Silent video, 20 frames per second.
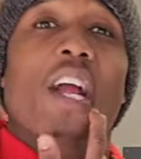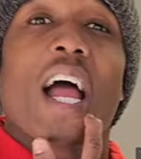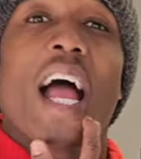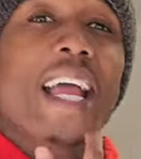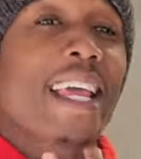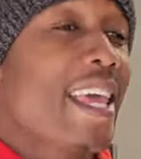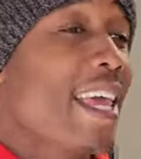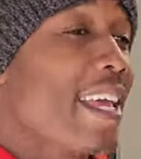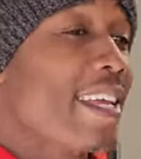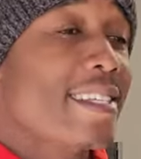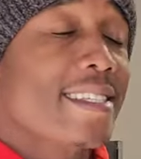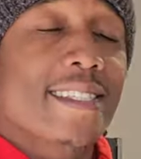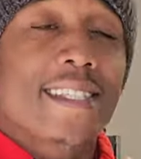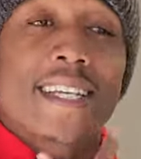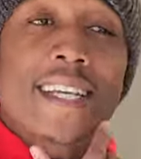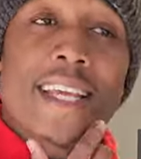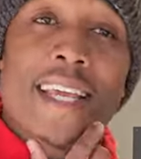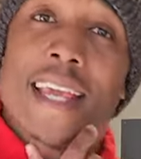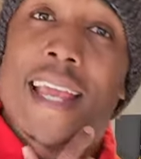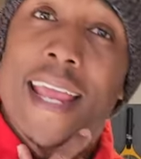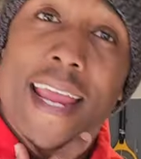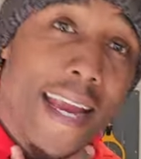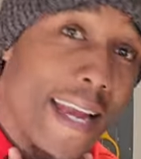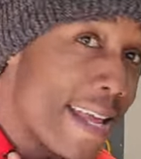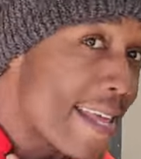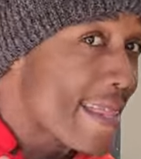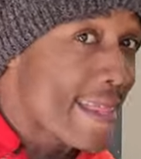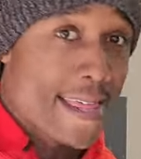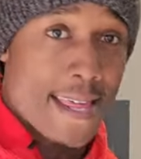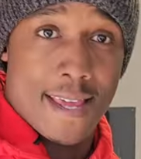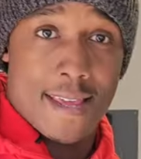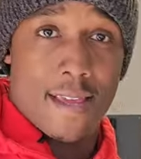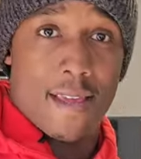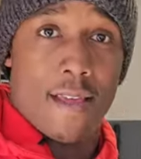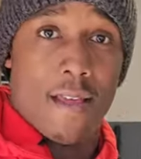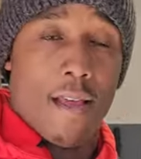I can't see anything.